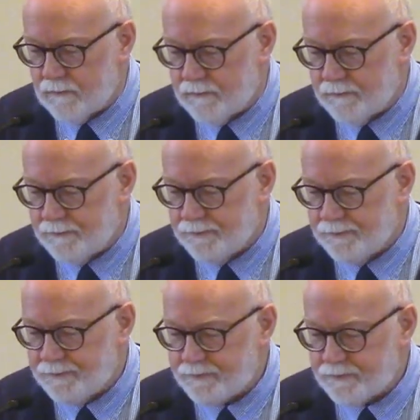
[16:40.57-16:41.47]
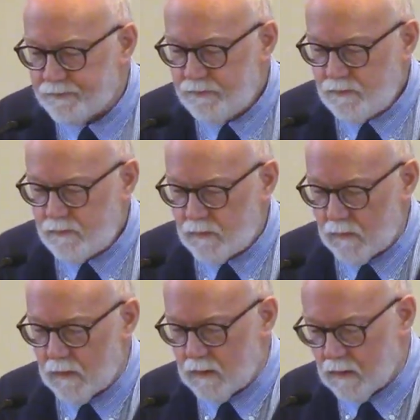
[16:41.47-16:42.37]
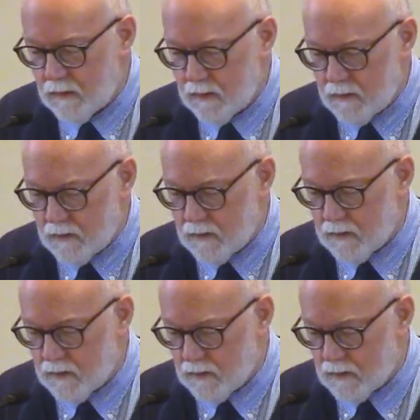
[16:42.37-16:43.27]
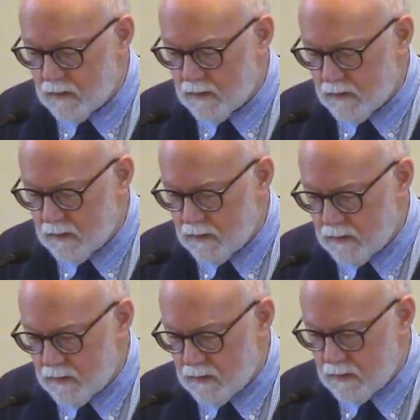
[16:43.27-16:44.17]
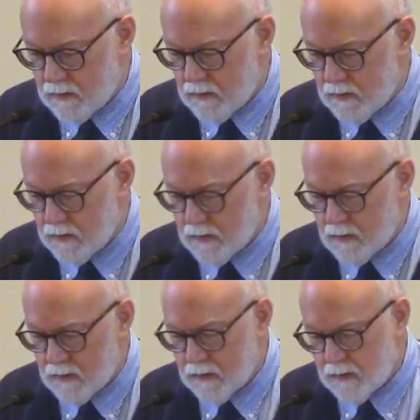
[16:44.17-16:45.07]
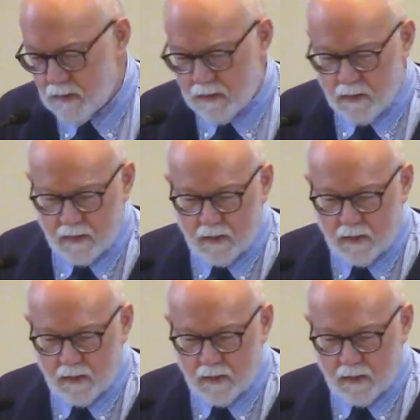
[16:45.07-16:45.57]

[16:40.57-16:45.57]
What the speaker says: Nothing is said.